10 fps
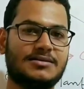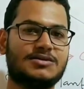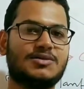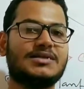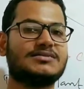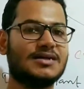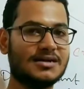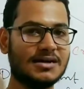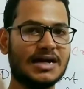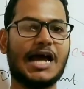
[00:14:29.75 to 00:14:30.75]
So it is
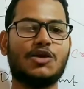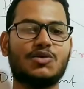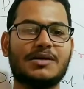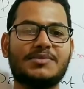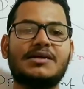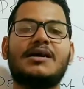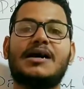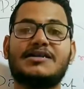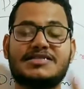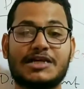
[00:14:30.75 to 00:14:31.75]
called allogamy,
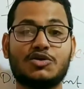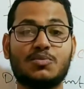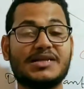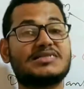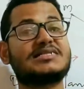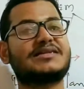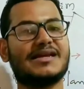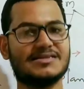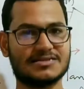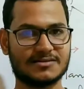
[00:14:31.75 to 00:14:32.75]
and geno means
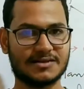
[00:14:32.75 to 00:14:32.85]
strange.